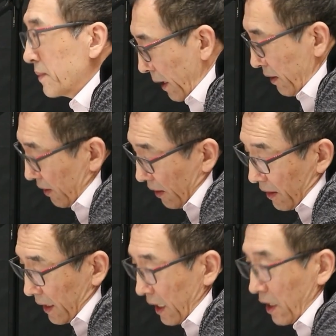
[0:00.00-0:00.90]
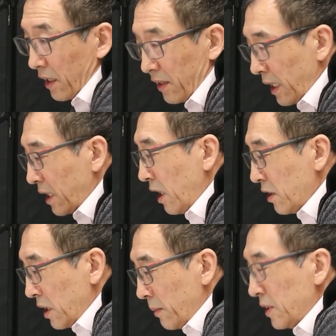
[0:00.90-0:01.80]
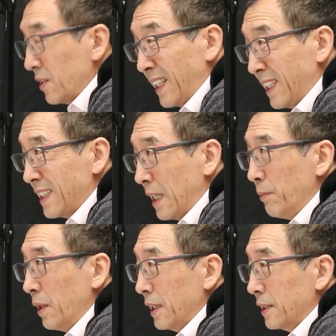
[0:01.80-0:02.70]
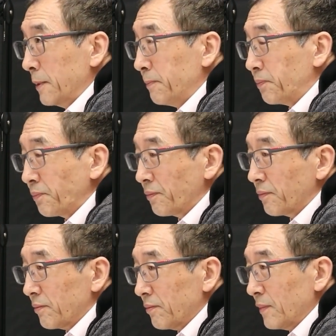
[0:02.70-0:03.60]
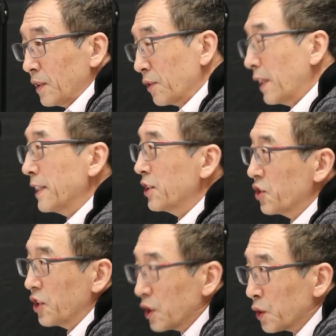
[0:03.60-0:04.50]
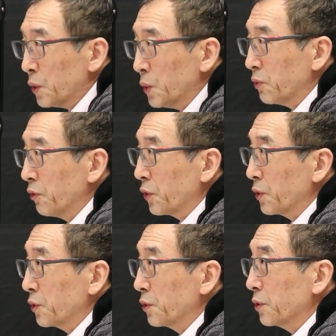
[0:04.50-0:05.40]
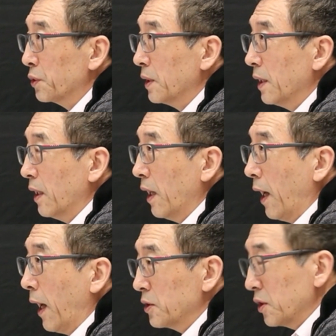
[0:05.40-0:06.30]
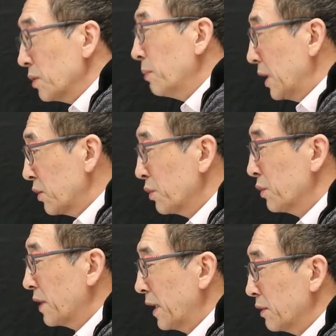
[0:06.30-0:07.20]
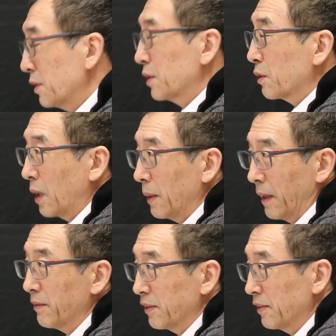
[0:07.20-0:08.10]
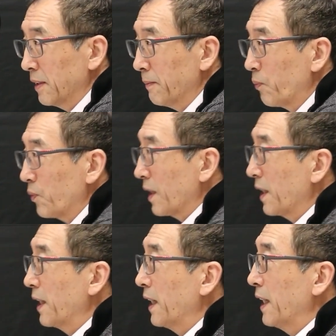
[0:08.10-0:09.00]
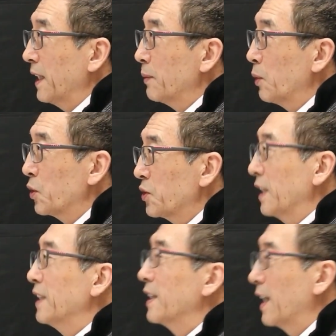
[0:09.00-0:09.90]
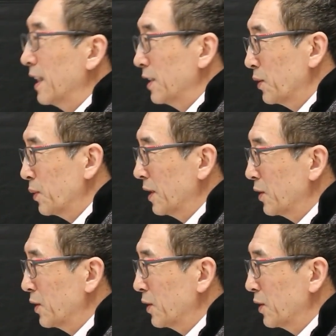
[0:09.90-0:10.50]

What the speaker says: And the other concept is data templates. So that's just a tool for you to just make sure that you describe everything in a more standardized way.